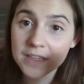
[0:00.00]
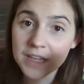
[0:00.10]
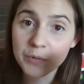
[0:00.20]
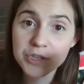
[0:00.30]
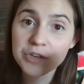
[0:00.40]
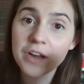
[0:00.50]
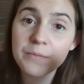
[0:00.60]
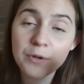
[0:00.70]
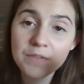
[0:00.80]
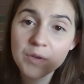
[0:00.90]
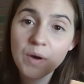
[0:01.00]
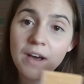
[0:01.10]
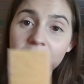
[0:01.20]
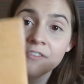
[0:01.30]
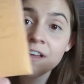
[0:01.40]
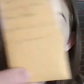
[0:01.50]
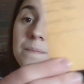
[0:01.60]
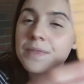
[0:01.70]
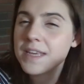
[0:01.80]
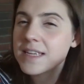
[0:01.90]
pickling, which you got a preview of,
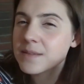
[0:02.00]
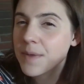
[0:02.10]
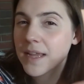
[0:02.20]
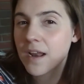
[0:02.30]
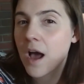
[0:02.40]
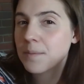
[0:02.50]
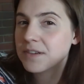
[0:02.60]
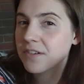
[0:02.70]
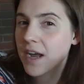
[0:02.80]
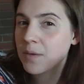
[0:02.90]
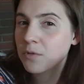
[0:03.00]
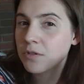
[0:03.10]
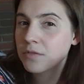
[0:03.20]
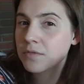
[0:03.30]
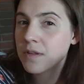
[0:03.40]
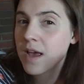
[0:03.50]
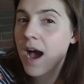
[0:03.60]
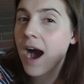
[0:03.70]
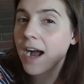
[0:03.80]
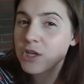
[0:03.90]
these may not be viable.
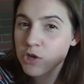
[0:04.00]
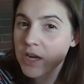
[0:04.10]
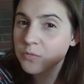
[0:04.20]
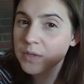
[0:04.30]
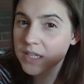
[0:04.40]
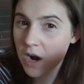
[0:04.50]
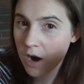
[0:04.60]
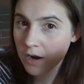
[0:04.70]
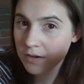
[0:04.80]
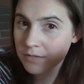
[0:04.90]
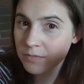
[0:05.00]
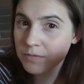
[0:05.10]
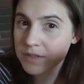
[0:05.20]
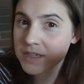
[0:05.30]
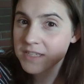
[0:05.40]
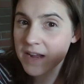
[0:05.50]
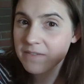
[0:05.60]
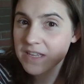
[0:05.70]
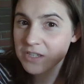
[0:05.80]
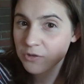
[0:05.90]
I tried really hard to
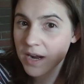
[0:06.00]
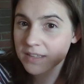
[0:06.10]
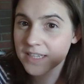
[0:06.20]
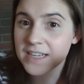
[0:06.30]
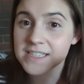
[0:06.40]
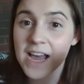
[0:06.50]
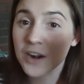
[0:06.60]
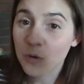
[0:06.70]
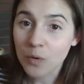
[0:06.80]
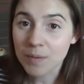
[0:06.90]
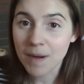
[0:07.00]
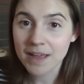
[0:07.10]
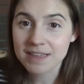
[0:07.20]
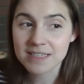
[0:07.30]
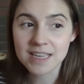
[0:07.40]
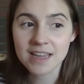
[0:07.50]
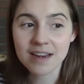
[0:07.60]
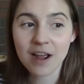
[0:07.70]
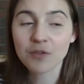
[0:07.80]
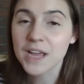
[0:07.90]
save these correctly because I don't want to buy these
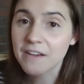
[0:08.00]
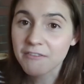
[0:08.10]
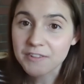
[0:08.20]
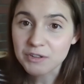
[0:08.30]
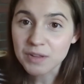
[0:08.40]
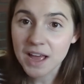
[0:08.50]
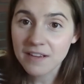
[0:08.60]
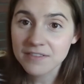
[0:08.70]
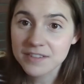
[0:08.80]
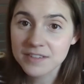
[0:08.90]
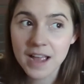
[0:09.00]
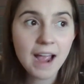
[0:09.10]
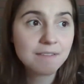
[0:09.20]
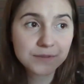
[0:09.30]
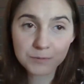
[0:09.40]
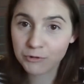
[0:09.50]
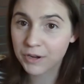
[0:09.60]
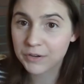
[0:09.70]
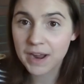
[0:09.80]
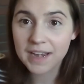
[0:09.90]
again. I only have a few left. I have some
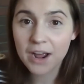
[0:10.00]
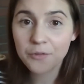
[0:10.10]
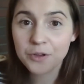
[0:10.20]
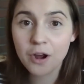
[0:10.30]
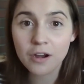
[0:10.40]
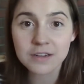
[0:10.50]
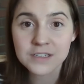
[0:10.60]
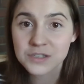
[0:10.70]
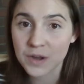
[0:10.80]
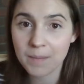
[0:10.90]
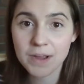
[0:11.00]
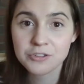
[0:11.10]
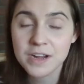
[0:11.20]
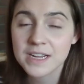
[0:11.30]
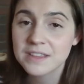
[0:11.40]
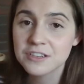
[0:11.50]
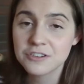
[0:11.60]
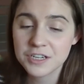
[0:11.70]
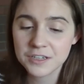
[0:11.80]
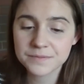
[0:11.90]
growing right now in the garden, so I might try again
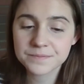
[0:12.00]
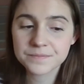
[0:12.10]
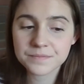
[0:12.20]
this year.